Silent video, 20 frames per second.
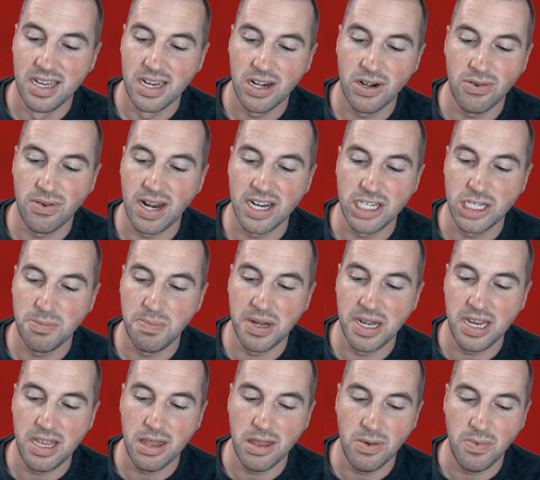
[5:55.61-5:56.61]
crushed
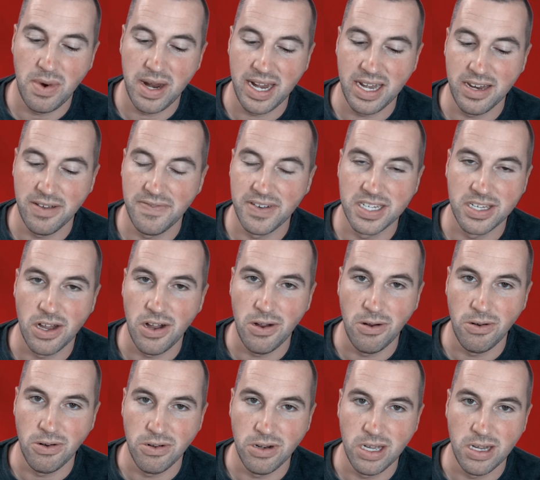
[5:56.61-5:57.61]
beneath the weight of its
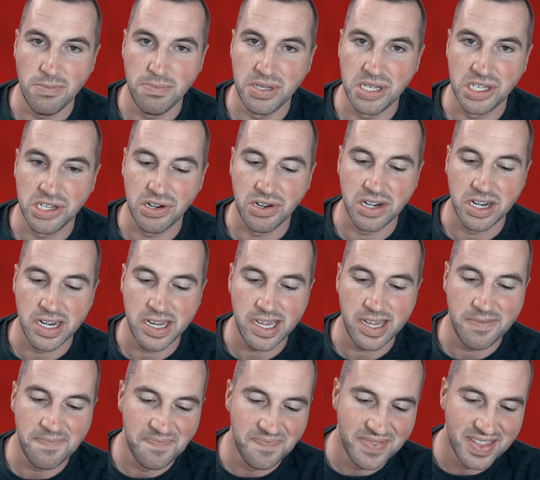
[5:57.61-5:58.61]
own absurdity.